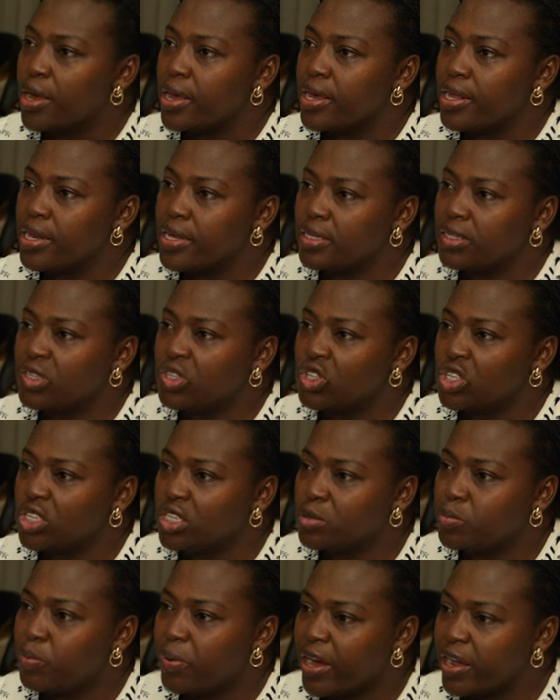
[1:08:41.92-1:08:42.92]
it is
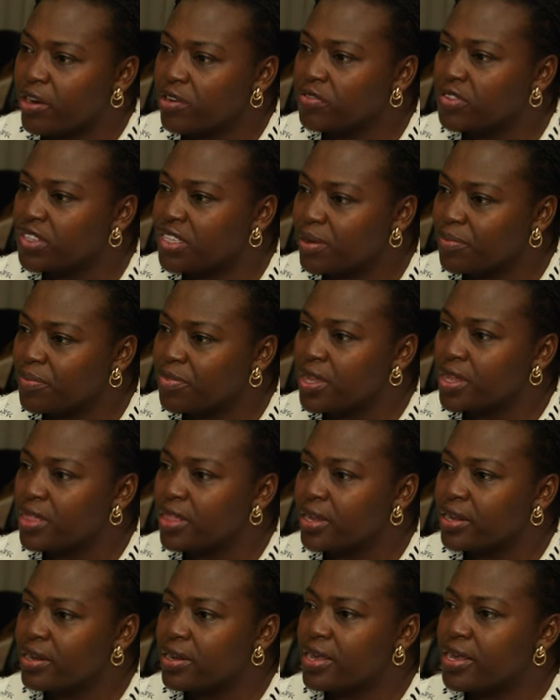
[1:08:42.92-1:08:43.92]
just part of something
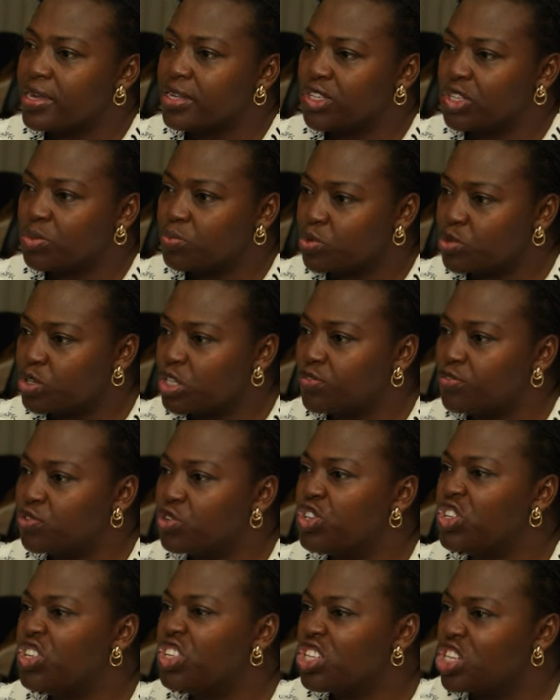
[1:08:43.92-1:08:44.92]
that is beautiful.
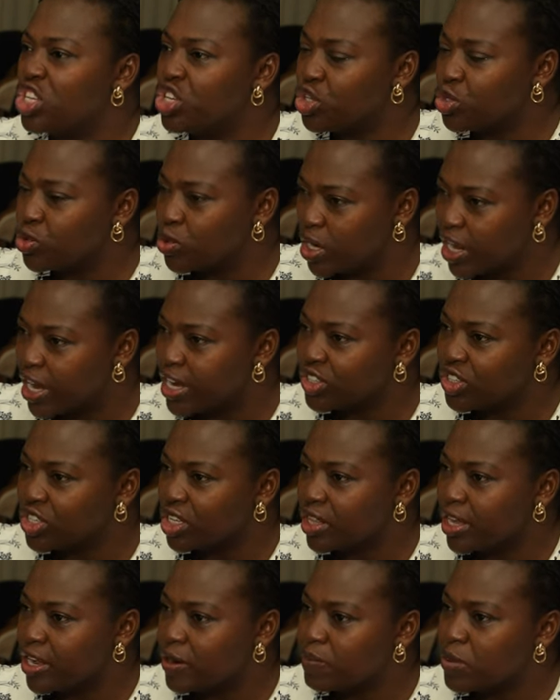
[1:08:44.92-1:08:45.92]
You just need to nurture
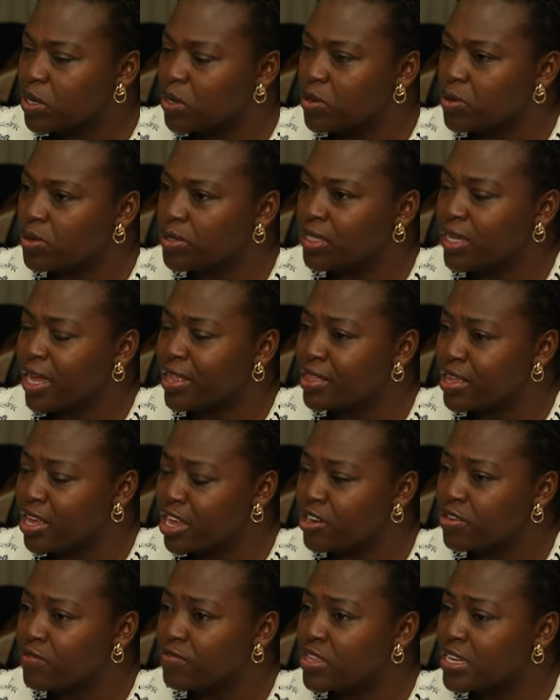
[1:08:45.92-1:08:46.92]
that, because at the
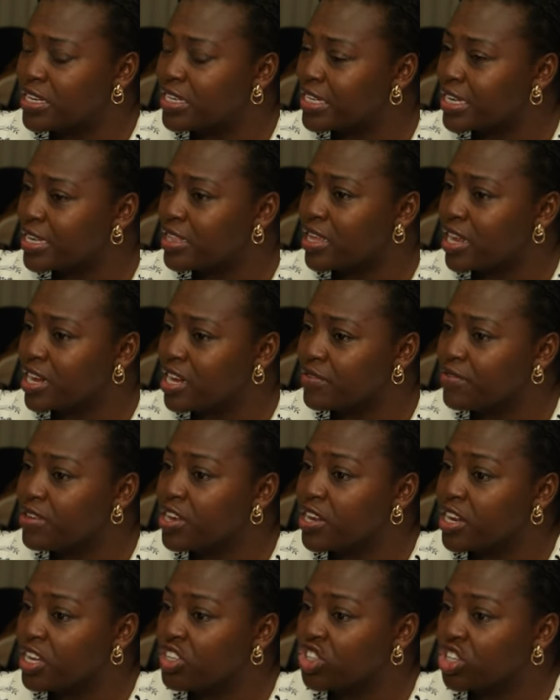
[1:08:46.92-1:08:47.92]
end of the day, they are
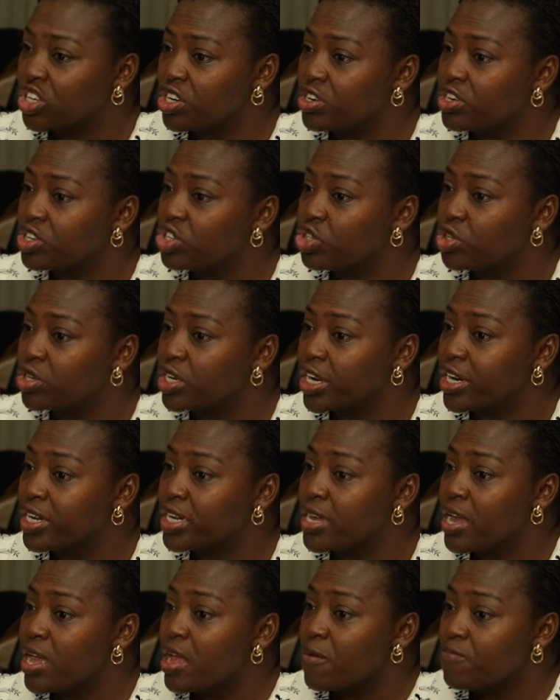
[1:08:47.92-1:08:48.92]
living in a generation that
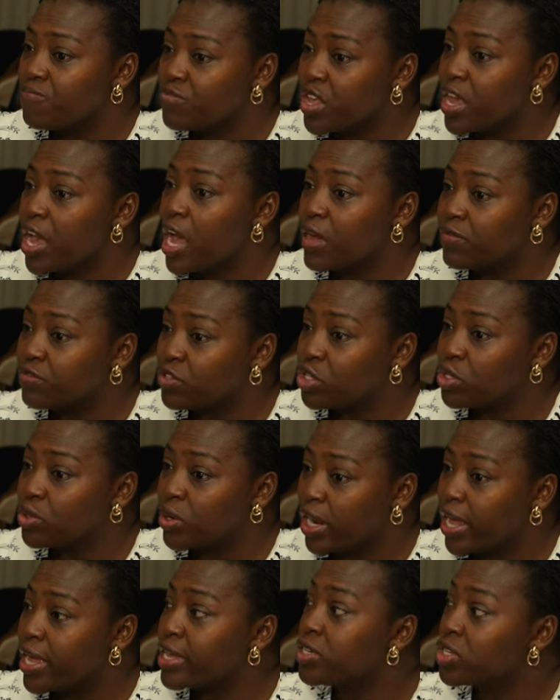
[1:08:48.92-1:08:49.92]
they have to
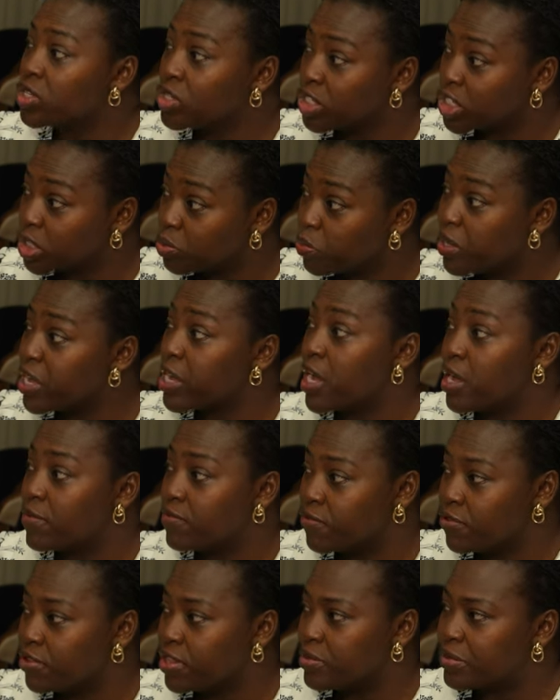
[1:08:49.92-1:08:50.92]
learn to speak
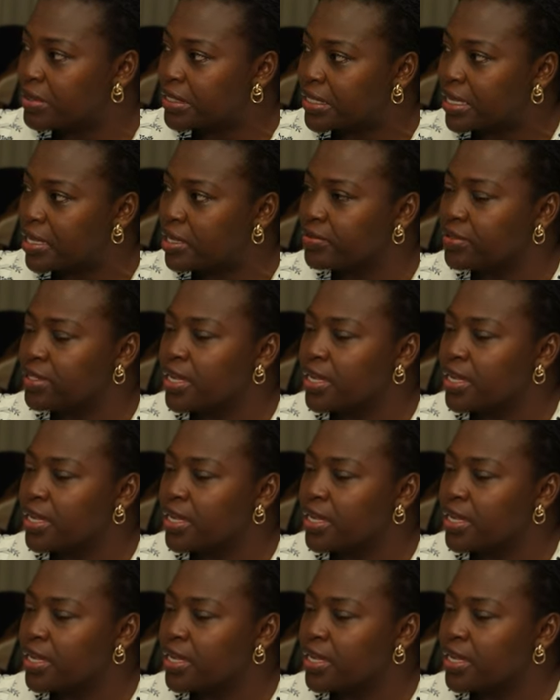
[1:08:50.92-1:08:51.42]
up for themselves.